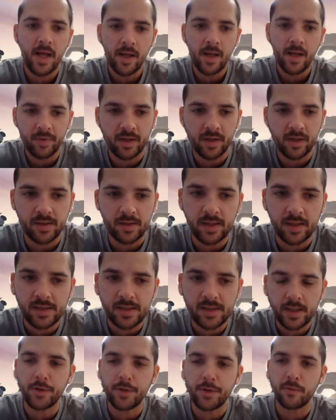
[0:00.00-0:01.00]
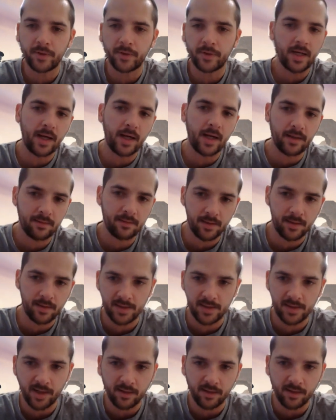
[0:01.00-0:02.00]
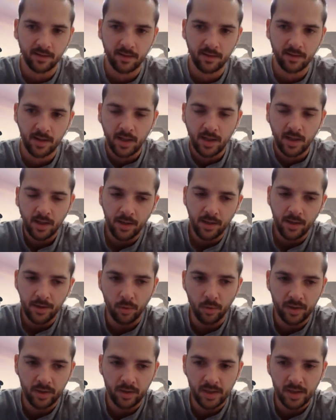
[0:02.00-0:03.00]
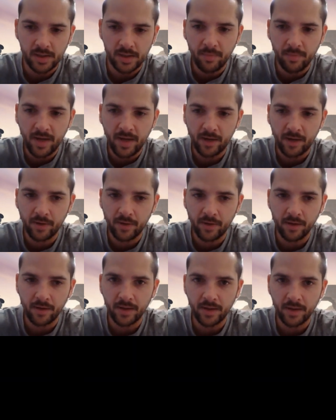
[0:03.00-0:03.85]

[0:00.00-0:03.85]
Because let's say you forgot to set your custom background and